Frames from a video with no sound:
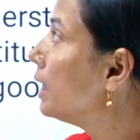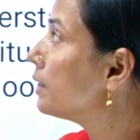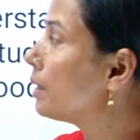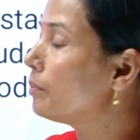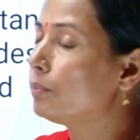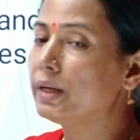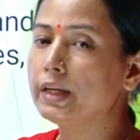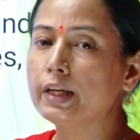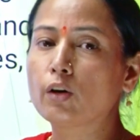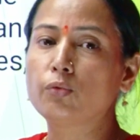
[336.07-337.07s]
Then
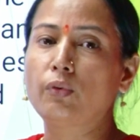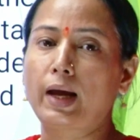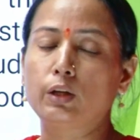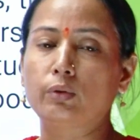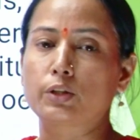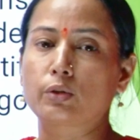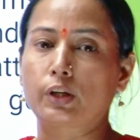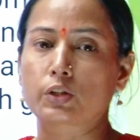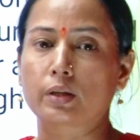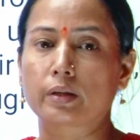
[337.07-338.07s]
meaning of value
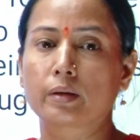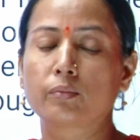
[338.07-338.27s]
education.